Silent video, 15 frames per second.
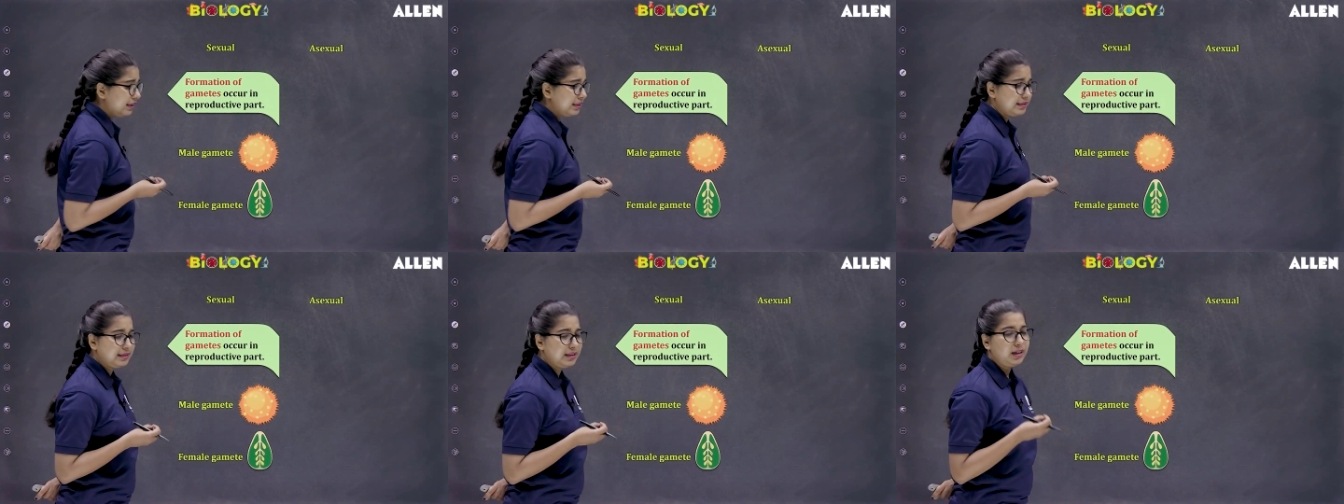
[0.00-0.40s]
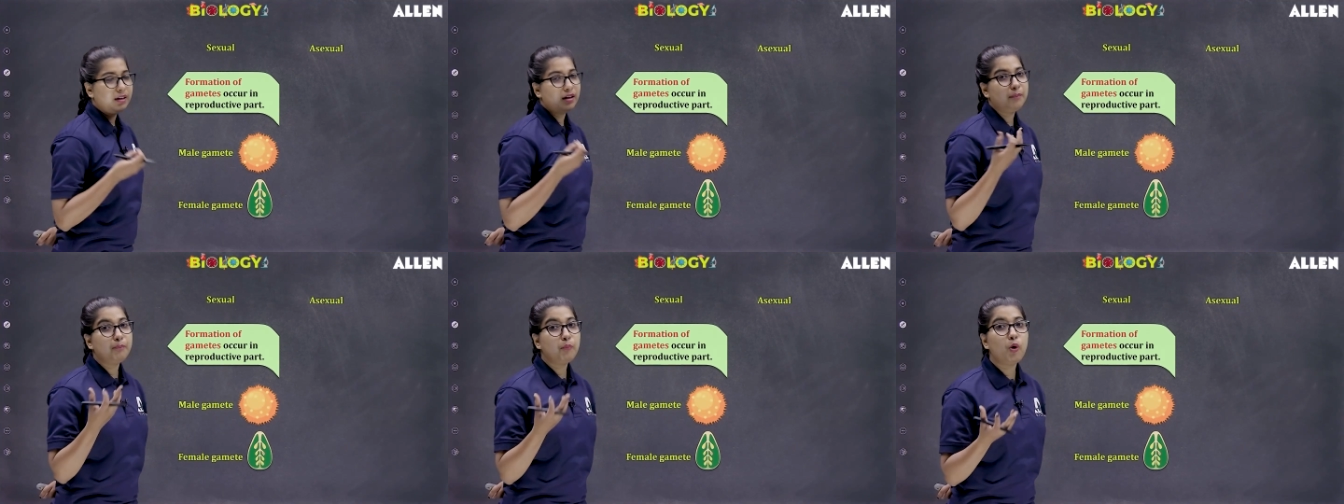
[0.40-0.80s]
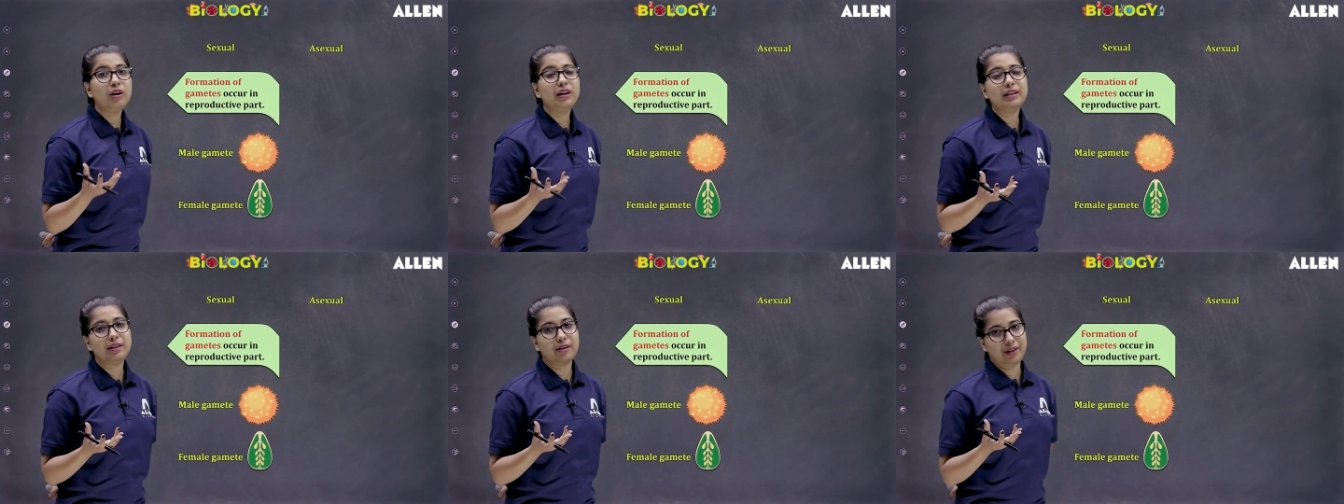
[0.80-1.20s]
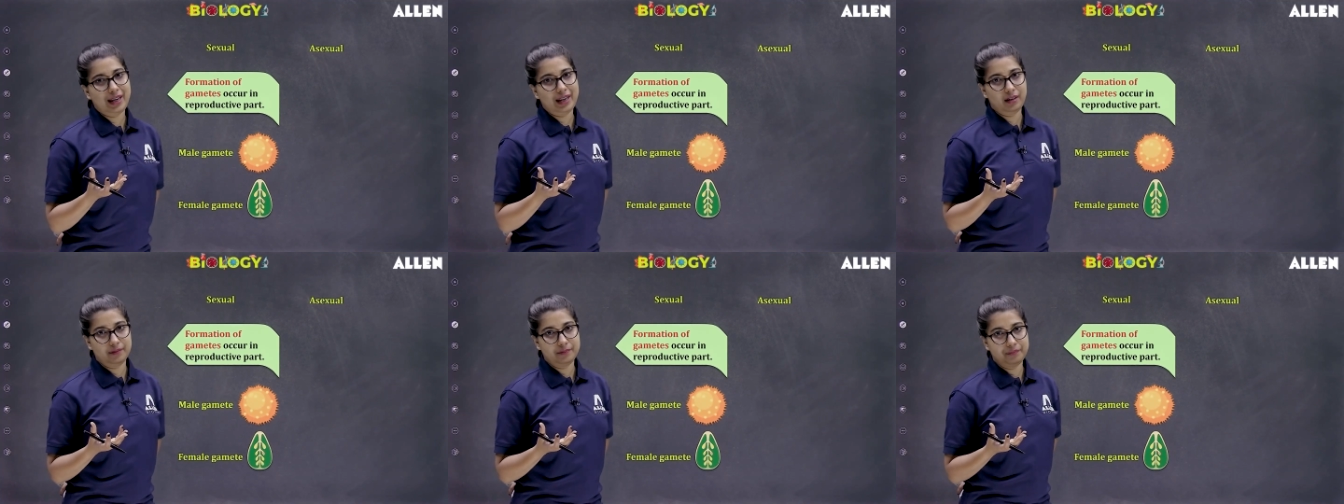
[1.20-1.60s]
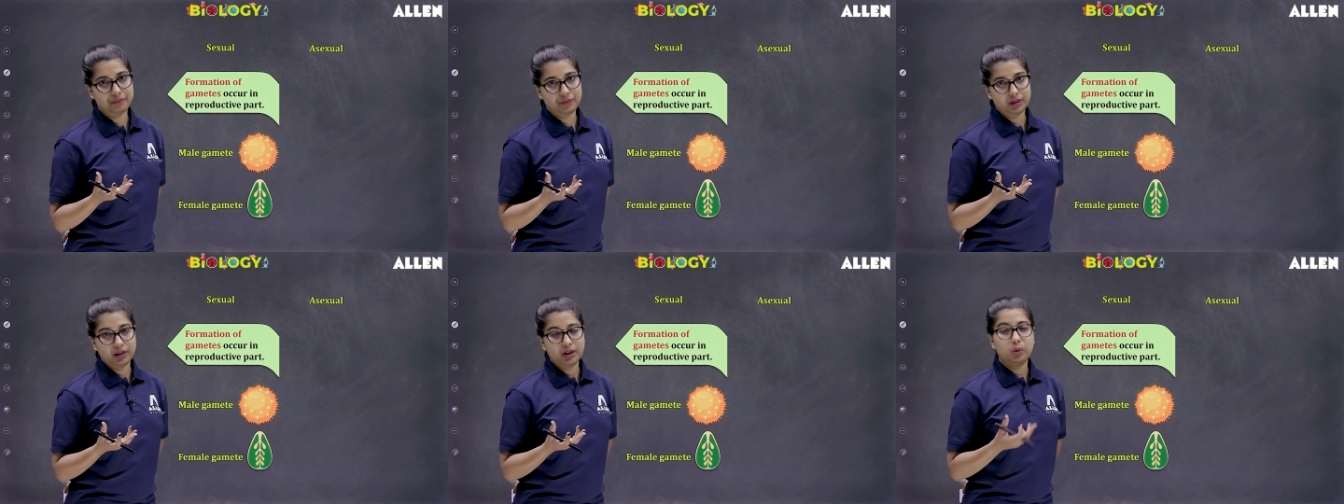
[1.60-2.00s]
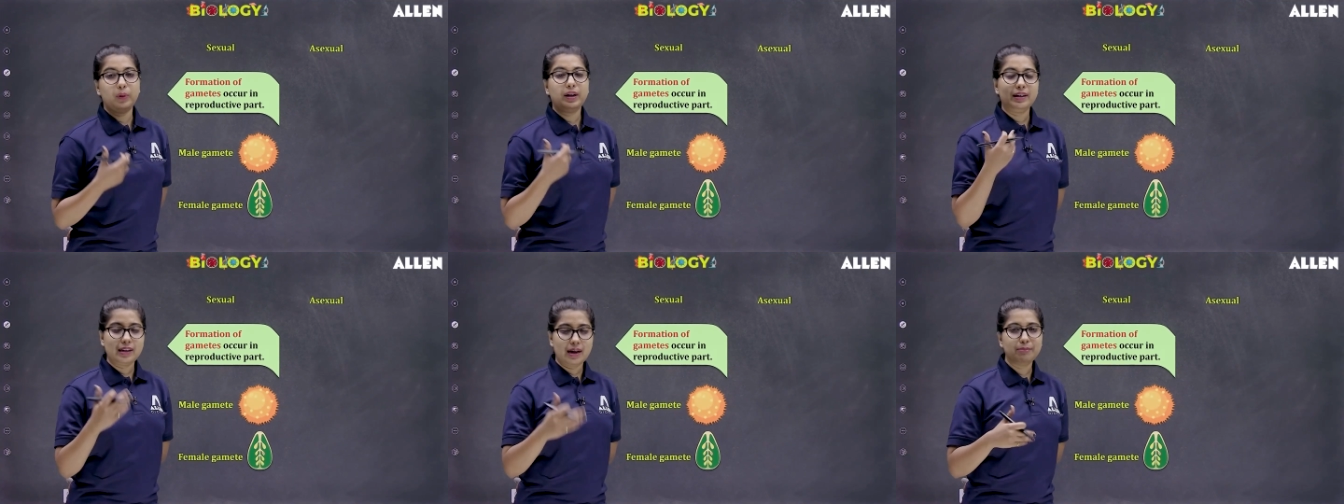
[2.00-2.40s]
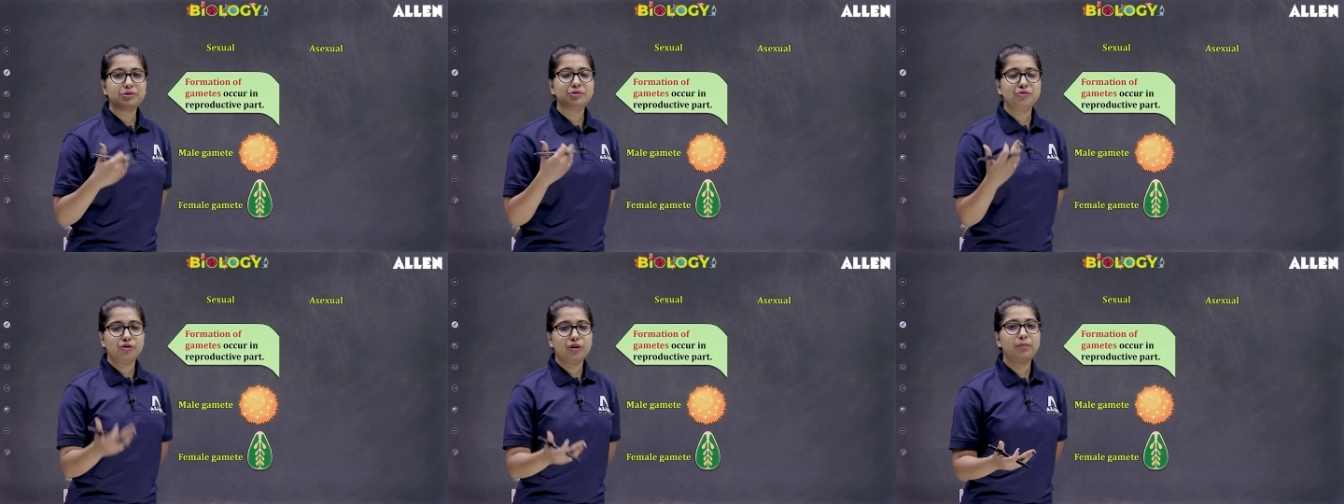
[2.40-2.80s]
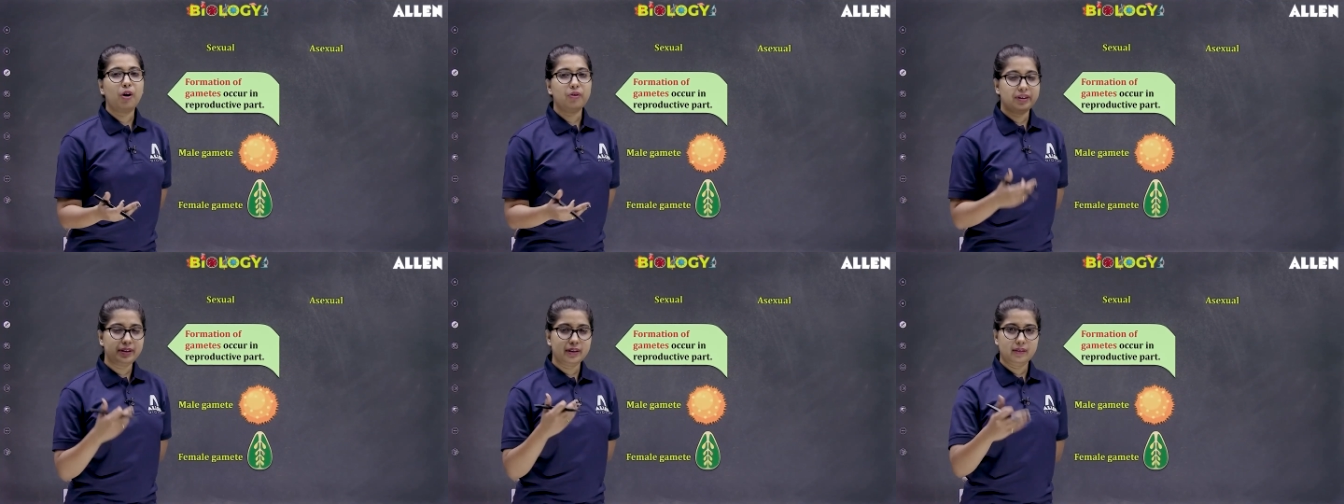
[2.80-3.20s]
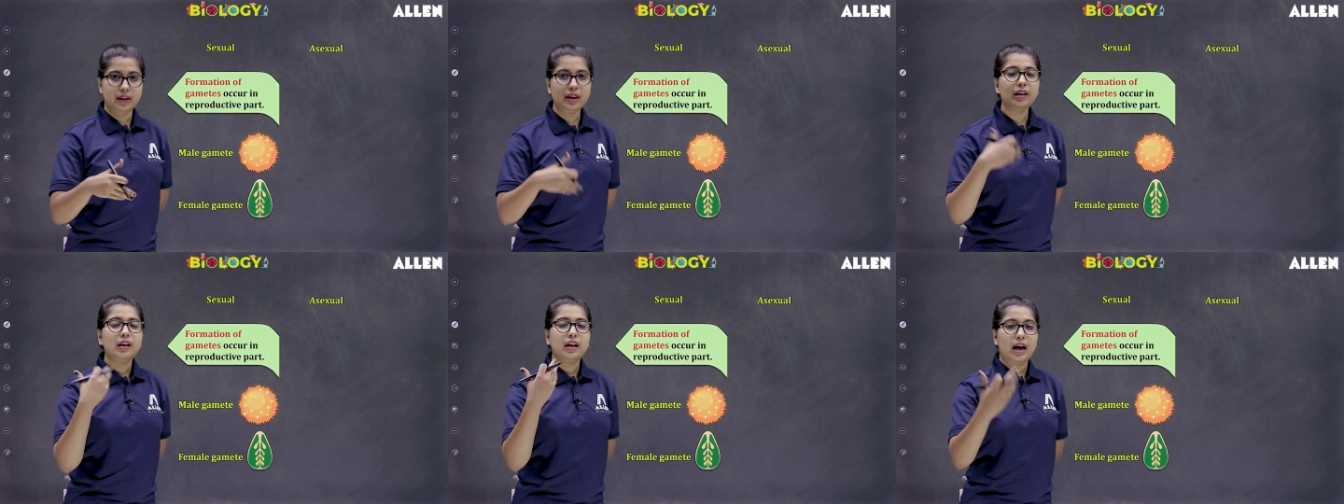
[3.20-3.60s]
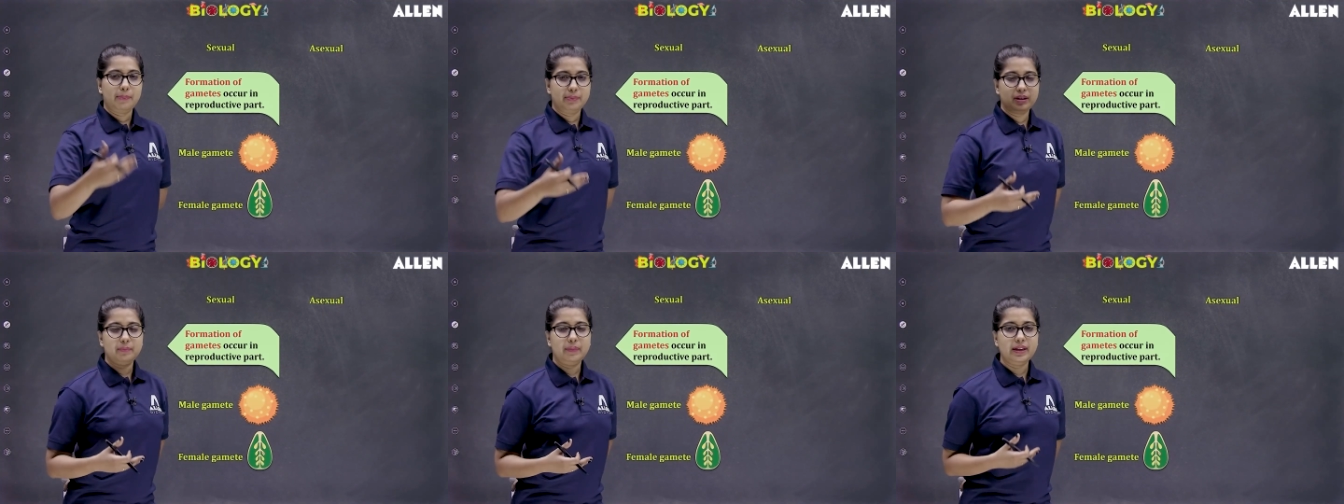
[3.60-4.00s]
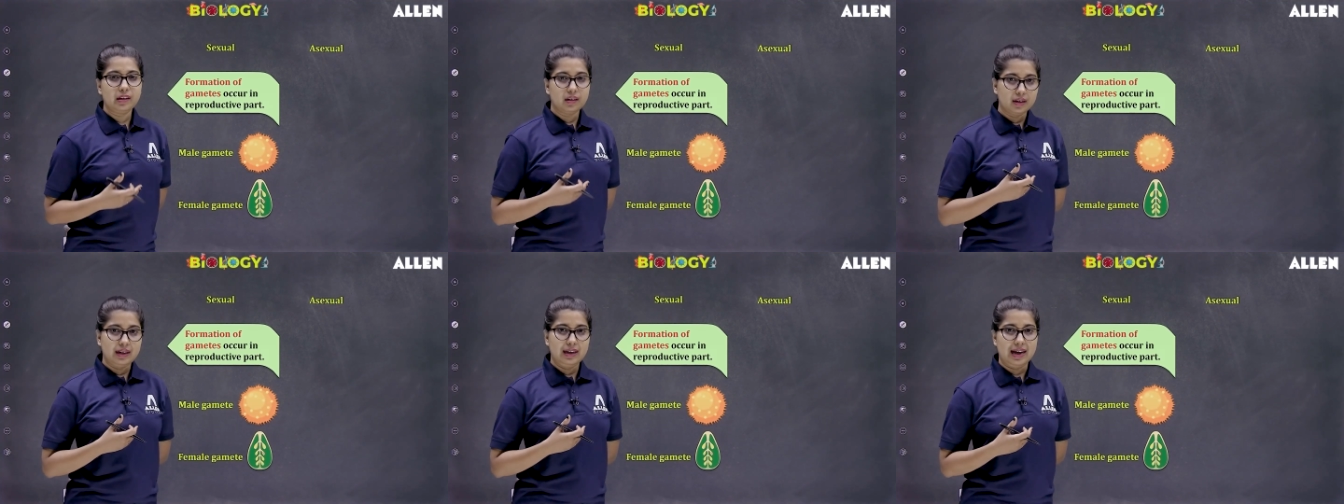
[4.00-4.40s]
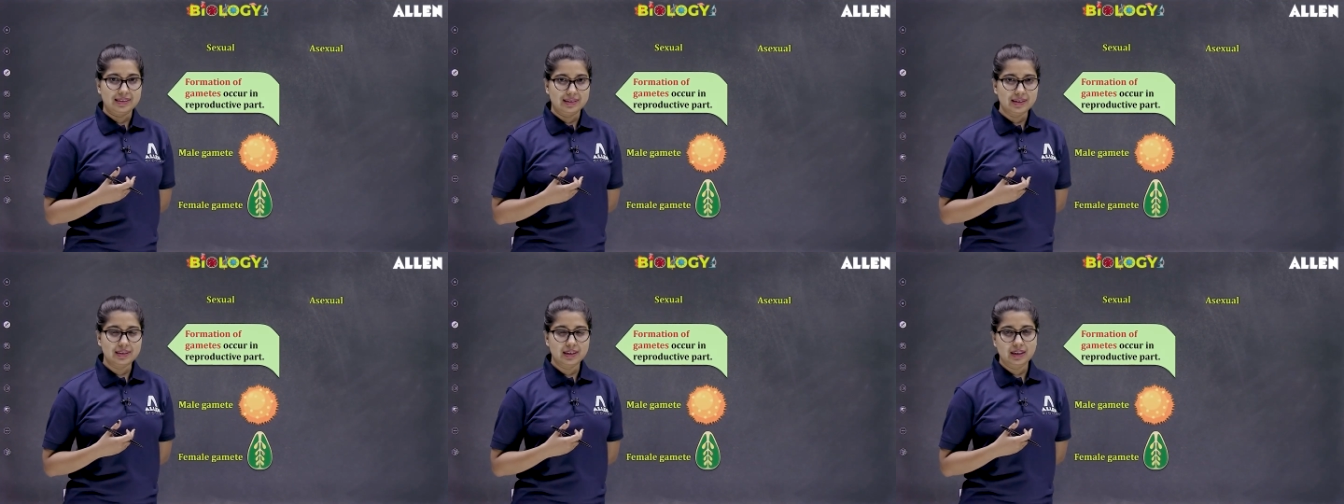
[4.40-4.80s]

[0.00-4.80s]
it is a pollen grain. We'll come to know about it in the upcoming classes,